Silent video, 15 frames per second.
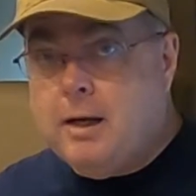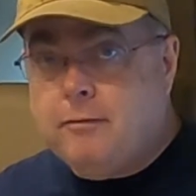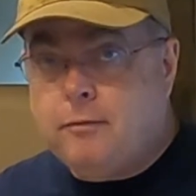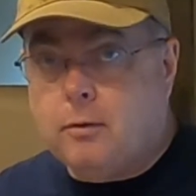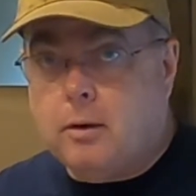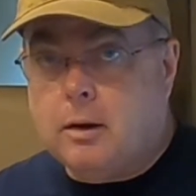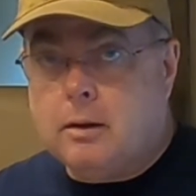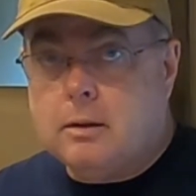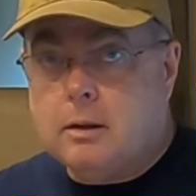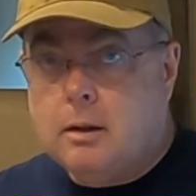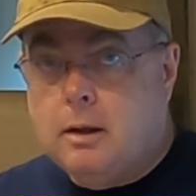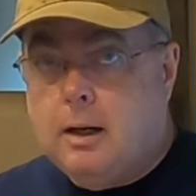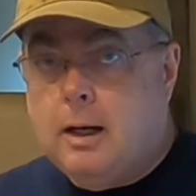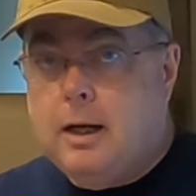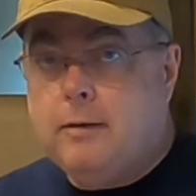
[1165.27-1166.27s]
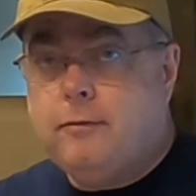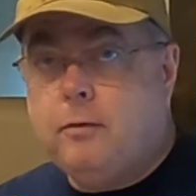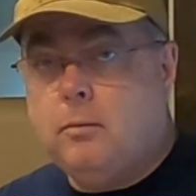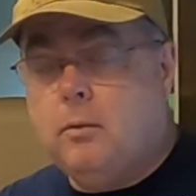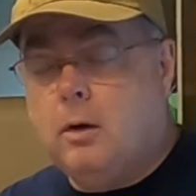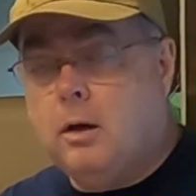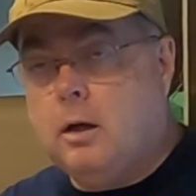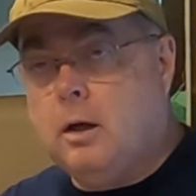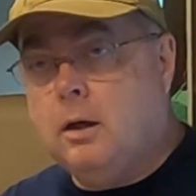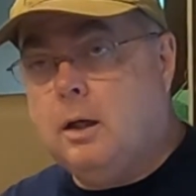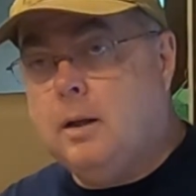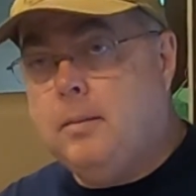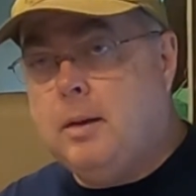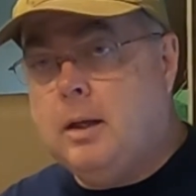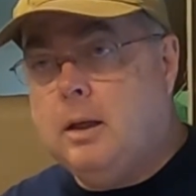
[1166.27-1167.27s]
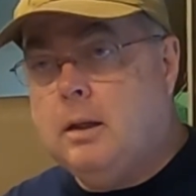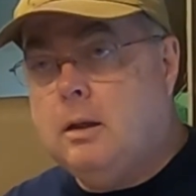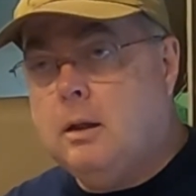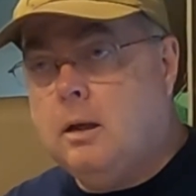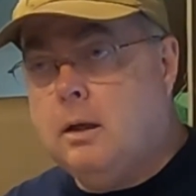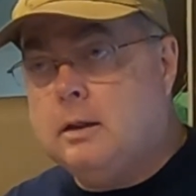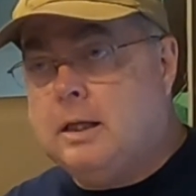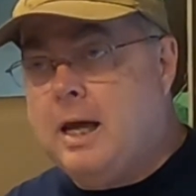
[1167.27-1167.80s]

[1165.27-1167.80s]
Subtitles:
want to pay for it, and if you want unlimited,